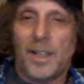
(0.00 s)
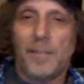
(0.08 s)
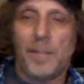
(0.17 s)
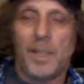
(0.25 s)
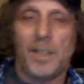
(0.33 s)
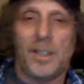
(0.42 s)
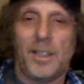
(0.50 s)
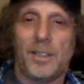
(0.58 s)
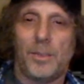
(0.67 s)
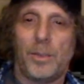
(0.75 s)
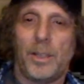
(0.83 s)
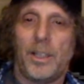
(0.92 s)
I mean, it
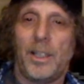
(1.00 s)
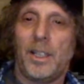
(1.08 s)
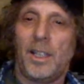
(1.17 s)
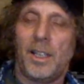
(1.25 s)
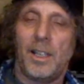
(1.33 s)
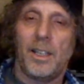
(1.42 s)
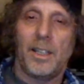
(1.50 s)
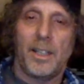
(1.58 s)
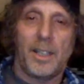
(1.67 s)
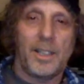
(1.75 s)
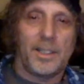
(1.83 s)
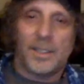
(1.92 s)

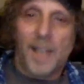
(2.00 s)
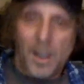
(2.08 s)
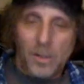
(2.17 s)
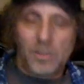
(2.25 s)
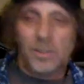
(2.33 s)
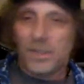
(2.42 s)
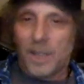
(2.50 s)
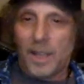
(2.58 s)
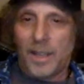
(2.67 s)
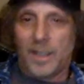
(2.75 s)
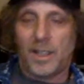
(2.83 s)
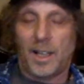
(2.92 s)
sounds
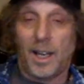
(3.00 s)
like